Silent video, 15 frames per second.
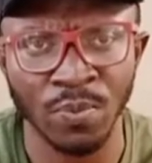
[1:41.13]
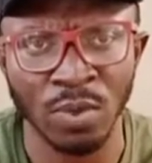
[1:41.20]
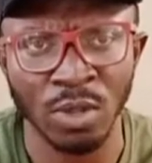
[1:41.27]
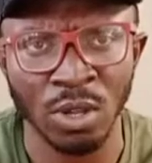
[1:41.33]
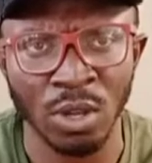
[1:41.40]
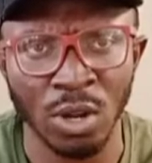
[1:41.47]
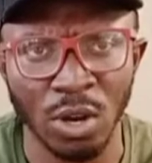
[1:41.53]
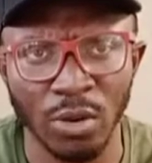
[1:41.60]

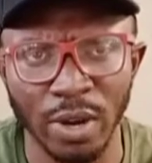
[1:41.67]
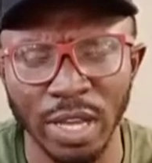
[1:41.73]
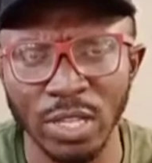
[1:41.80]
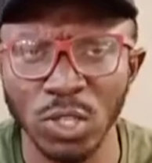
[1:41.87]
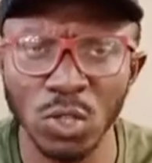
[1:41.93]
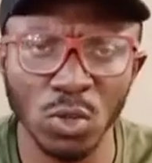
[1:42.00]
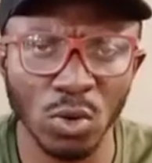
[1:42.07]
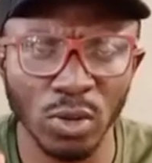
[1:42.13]
All right,
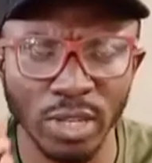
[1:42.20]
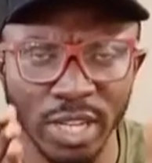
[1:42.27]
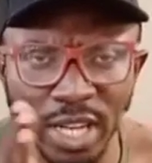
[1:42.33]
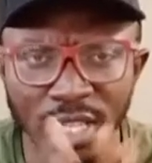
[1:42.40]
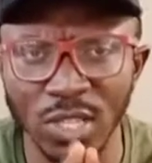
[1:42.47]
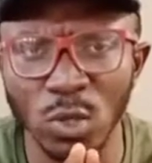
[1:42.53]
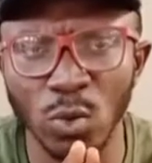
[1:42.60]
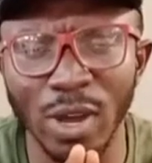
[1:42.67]
so that is
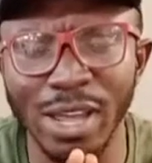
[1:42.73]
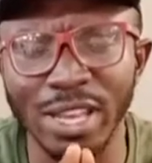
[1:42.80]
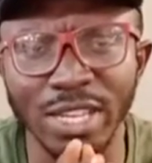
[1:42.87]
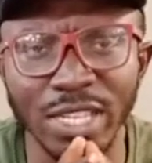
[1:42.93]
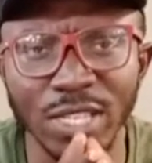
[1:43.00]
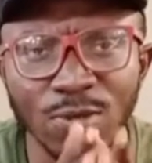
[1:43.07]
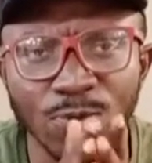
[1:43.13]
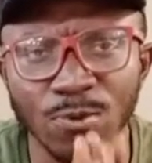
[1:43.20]
why in this
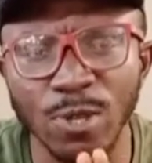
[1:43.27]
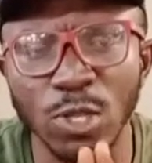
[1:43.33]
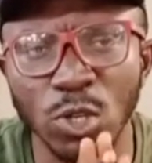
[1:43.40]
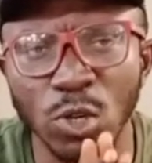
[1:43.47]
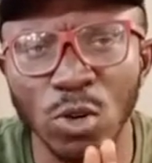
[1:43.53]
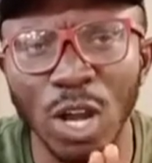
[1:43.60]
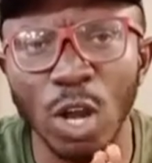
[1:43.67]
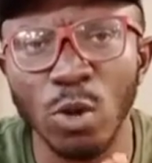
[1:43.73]
video,
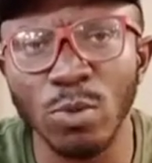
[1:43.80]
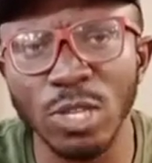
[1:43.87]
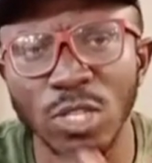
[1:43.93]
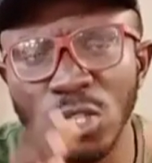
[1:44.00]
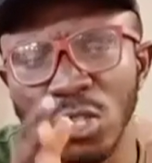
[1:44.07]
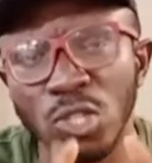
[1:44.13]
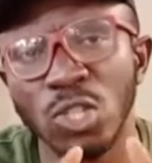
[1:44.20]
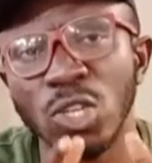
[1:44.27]
I'll be
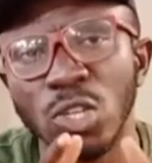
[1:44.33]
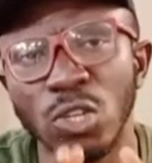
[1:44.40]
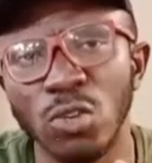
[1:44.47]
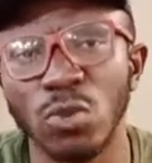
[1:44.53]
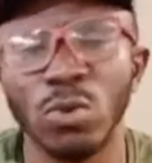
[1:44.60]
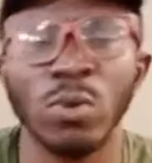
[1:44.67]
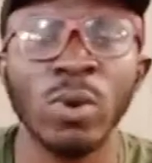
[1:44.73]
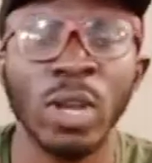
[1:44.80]
teaching you
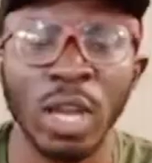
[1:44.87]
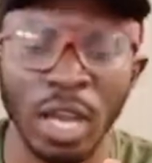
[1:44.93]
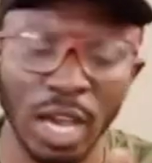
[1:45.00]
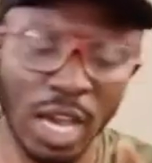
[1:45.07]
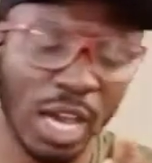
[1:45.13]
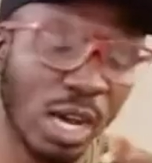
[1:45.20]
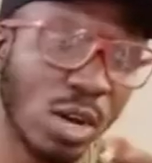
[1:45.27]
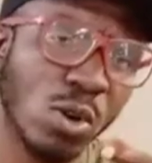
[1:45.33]

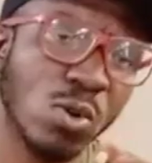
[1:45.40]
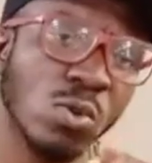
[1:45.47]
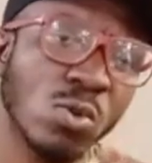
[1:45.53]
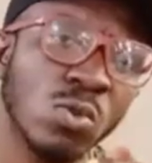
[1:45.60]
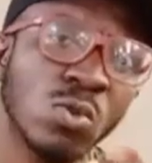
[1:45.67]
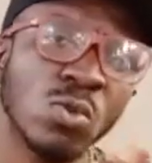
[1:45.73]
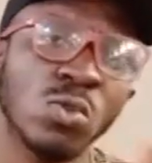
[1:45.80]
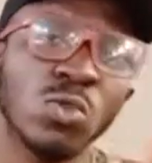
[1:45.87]
how
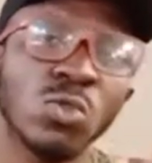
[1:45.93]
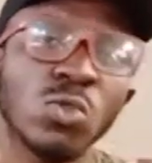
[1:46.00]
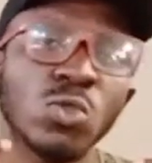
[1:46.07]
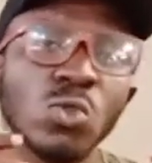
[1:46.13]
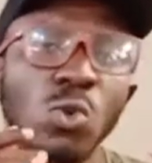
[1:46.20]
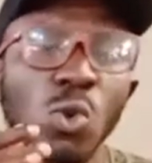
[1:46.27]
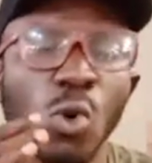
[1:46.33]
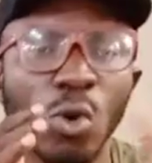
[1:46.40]
to
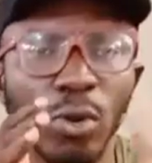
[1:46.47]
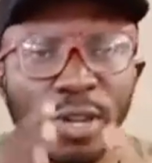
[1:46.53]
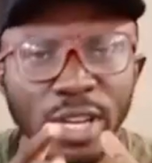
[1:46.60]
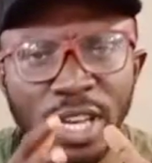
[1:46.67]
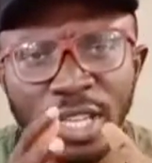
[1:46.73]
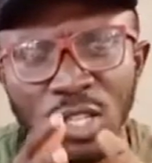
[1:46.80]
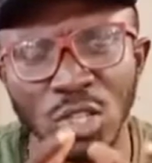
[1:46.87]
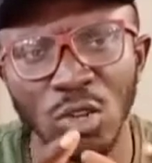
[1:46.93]

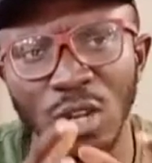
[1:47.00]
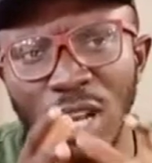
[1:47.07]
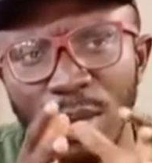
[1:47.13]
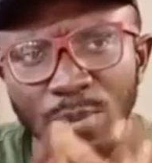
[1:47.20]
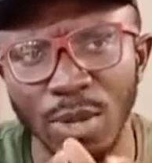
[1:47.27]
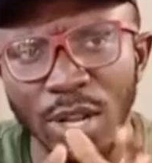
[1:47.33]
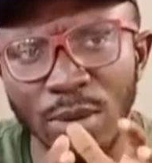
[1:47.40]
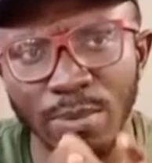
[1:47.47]
connect your
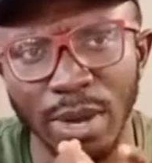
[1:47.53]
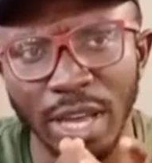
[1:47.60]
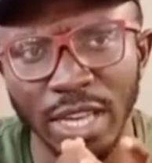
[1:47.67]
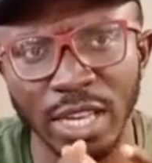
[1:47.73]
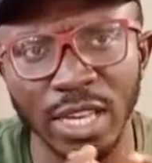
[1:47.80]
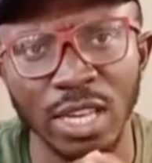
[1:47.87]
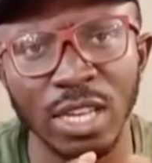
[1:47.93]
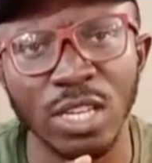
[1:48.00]
lapel mic
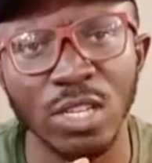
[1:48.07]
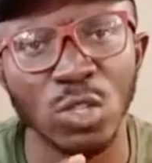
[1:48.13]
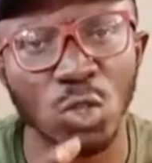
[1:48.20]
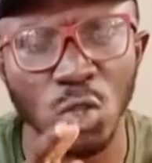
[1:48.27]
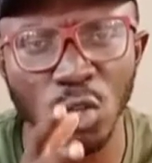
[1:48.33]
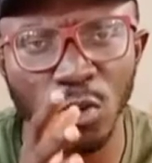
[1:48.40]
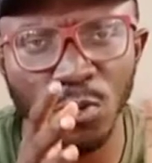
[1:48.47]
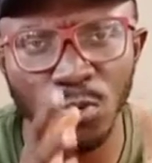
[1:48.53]
to your
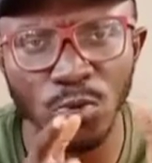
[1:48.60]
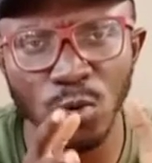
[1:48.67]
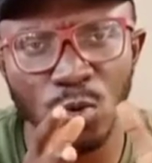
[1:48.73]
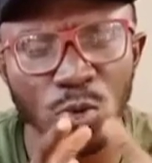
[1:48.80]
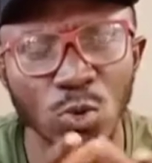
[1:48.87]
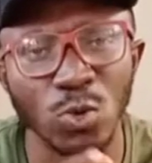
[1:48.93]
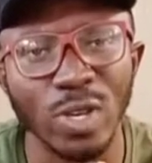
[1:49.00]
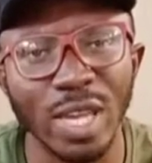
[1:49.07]
phone to
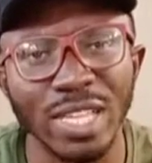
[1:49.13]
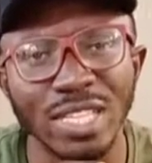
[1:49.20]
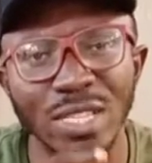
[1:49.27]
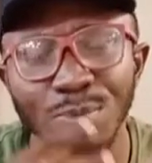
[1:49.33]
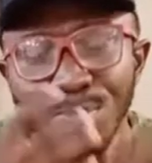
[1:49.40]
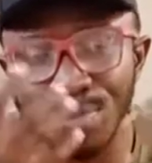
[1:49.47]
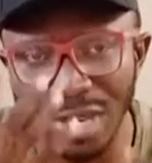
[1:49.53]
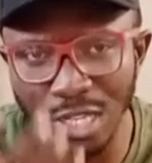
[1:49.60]
get the
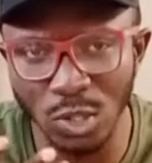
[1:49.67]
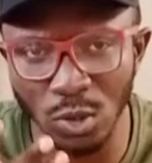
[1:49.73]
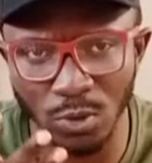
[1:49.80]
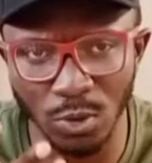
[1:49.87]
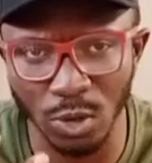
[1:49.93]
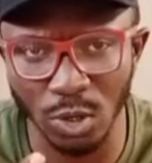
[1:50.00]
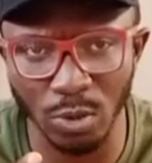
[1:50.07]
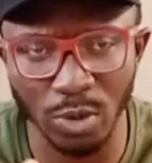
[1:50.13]
best of
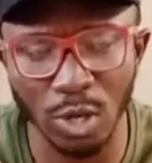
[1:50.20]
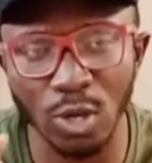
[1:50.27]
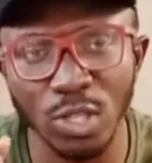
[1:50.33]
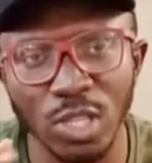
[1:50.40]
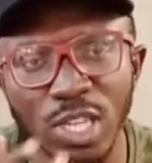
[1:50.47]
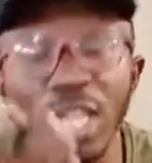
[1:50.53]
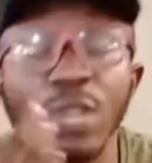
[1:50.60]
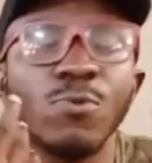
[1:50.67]
audio. Because
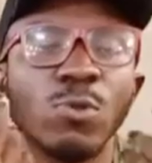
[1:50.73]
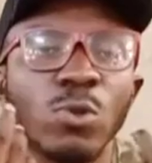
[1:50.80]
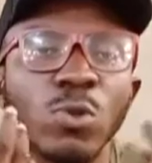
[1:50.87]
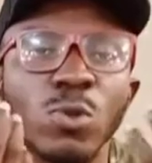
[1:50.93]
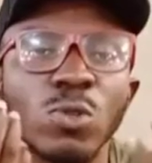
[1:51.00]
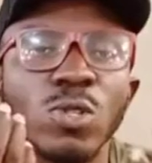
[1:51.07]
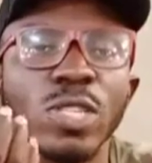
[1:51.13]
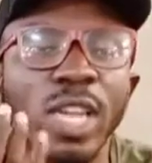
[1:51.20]
if you
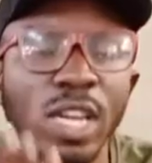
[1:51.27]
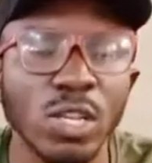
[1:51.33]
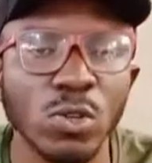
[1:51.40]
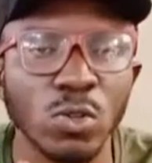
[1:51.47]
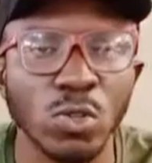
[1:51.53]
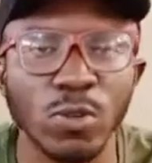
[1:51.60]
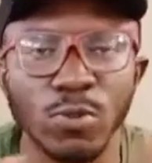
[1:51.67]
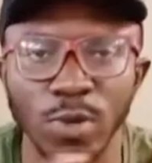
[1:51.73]
take note
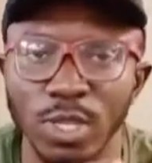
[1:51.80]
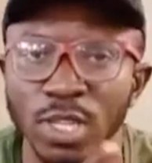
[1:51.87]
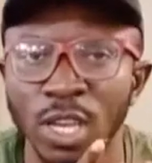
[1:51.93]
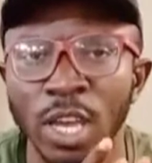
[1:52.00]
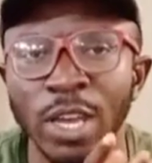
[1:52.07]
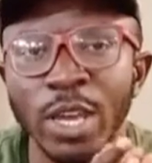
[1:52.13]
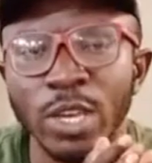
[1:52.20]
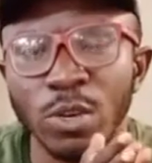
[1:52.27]
of it,
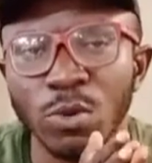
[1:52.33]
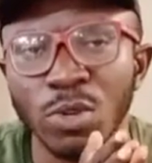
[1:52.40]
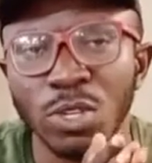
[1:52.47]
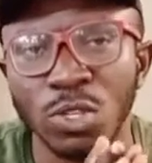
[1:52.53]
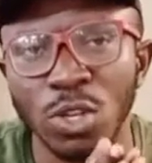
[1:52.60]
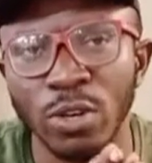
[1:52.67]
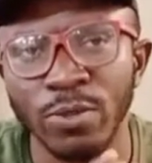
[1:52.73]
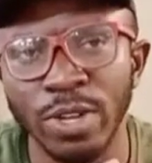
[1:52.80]
you will
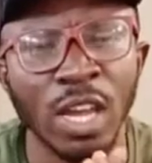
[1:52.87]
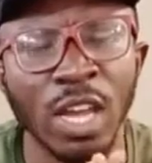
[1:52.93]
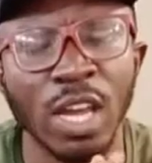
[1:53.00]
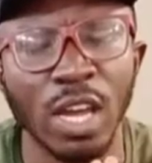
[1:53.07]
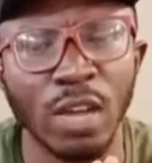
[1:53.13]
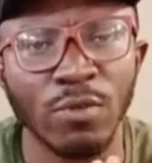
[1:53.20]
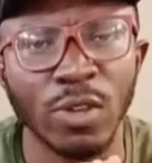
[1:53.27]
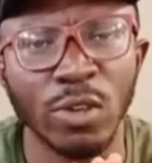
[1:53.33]
discover that
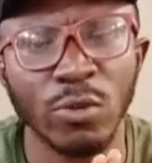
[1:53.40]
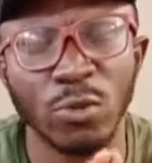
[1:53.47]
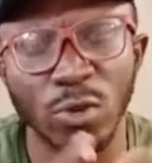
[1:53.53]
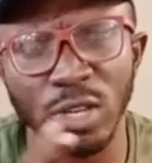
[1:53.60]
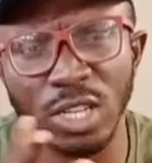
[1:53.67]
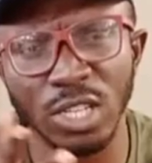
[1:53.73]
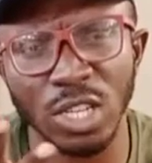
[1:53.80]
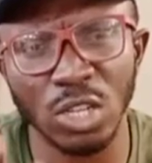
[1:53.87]
after you've
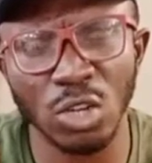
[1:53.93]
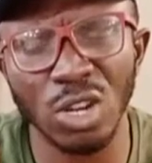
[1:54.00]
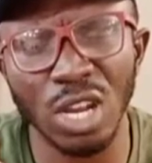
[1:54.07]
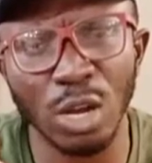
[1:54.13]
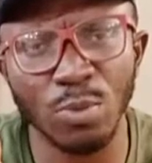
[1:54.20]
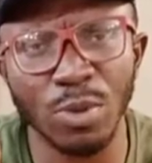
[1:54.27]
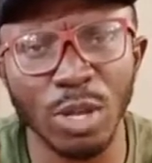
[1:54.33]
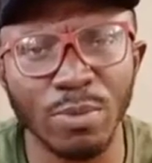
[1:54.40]
connected your
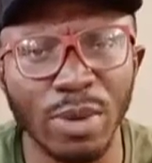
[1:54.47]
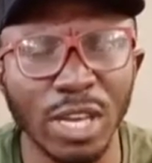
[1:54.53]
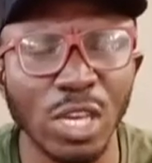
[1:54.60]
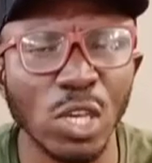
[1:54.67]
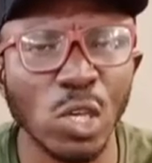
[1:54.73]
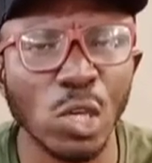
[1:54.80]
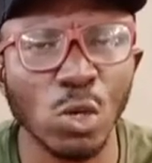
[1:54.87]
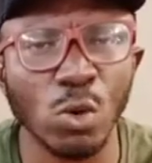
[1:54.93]
lapel mic,
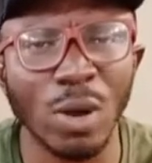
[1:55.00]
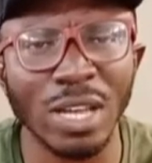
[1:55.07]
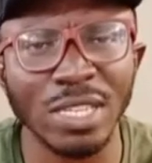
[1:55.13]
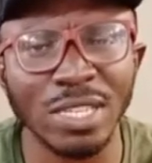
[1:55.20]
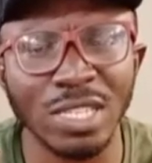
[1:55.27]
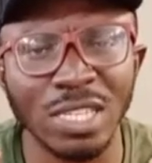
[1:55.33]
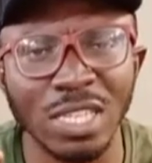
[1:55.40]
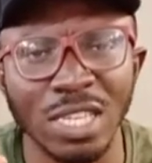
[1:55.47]
you are
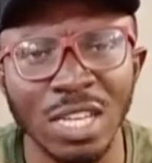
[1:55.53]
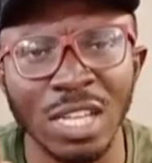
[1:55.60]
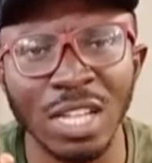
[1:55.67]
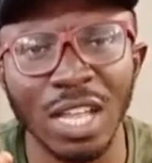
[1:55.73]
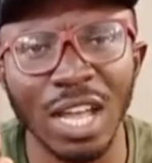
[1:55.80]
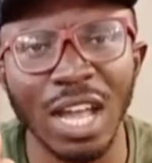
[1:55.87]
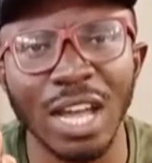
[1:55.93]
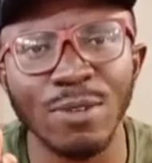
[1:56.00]
still
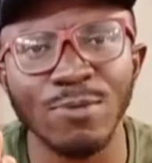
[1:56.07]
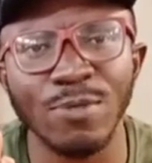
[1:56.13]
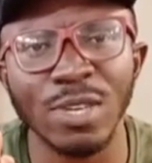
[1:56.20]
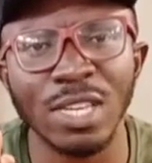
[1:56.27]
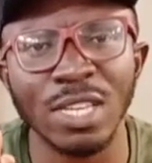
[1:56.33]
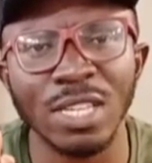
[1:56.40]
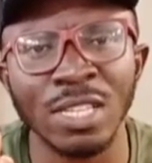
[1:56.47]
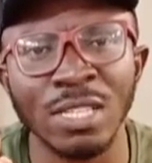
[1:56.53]
having